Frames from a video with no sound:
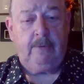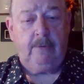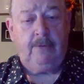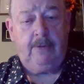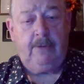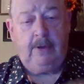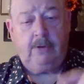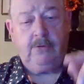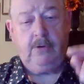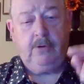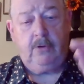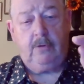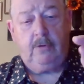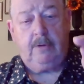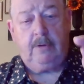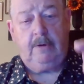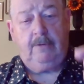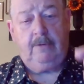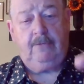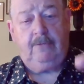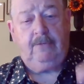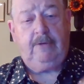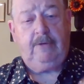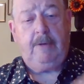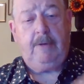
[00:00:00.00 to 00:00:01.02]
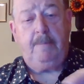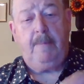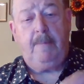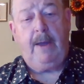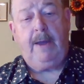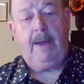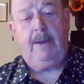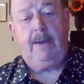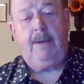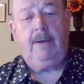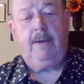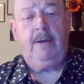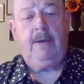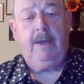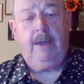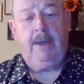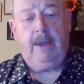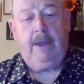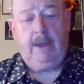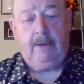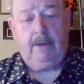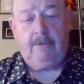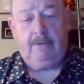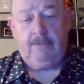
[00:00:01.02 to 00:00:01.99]
and then you're going to see my
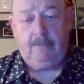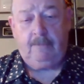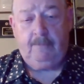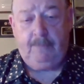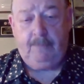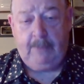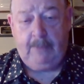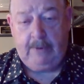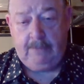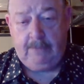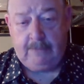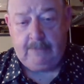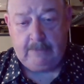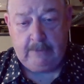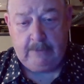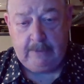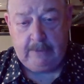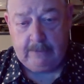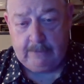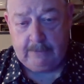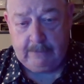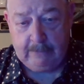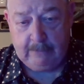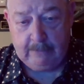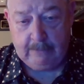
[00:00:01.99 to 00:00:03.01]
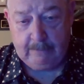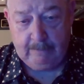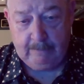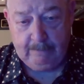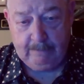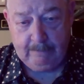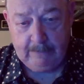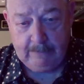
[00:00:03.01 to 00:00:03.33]
handsome face in there too.